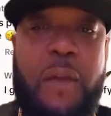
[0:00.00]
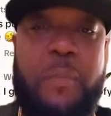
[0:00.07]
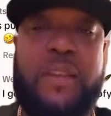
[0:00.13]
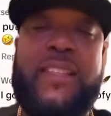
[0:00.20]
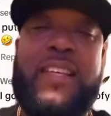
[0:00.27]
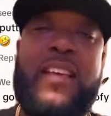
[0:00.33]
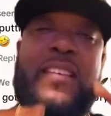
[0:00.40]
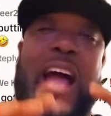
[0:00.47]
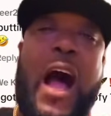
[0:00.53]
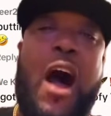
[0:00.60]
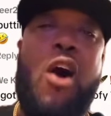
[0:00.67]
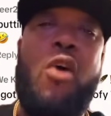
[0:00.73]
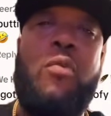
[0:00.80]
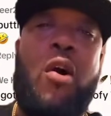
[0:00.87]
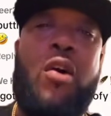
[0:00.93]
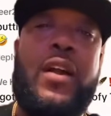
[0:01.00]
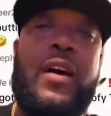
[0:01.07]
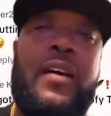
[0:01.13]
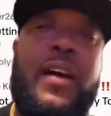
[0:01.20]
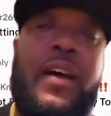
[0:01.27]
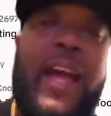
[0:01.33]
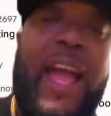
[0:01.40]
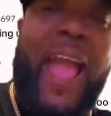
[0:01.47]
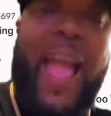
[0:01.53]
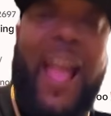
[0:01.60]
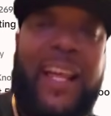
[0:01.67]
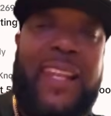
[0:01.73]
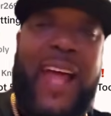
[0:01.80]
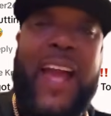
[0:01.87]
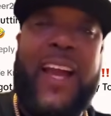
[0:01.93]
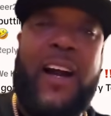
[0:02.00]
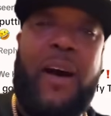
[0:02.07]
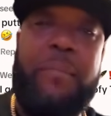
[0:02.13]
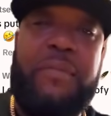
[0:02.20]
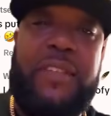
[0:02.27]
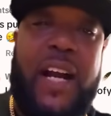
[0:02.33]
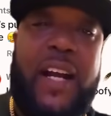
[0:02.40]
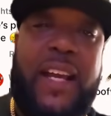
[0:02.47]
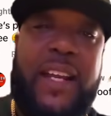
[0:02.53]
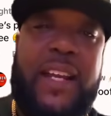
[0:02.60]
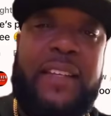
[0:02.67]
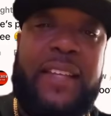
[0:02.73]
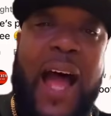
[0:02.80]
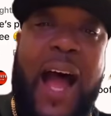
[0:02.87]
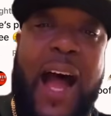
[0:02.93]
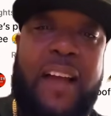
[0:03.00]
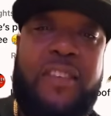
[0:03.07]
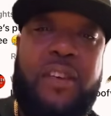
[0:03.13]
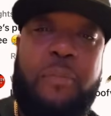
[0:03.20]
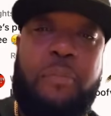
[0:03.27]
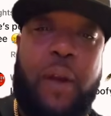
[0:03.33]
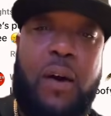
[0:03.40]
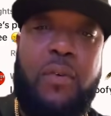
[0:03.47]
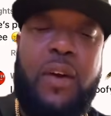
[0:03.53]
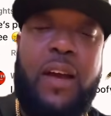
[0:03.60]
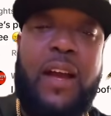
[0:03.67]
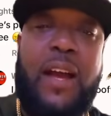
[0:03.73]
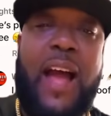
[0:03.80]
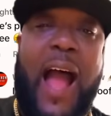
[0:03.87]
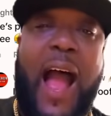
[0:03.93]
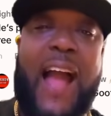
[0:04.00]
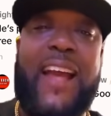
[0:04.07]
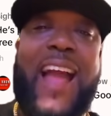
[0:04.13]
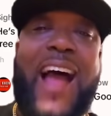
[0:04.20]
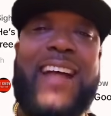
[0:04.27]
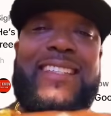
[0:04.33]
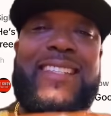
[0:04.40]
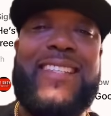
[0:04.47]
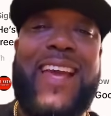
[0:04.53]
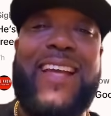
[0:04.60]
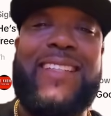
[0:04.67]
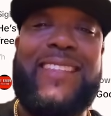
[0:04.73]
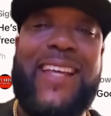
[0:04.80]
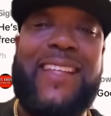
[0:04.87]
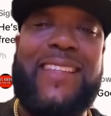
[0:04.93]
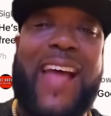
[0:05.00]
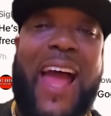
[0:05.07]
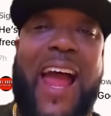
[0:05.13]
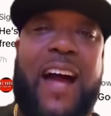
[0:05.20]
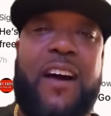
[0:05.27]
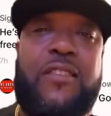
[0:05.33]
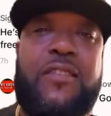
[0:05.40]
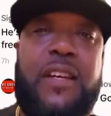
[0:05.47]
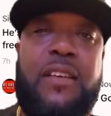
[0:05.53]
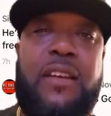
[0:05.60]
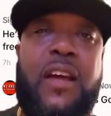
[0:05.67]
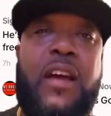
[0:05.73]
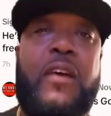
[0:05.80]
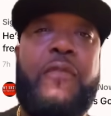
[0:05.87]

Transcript: But since y'all want to act like I'm ducking and dodging, bro, I got $60,000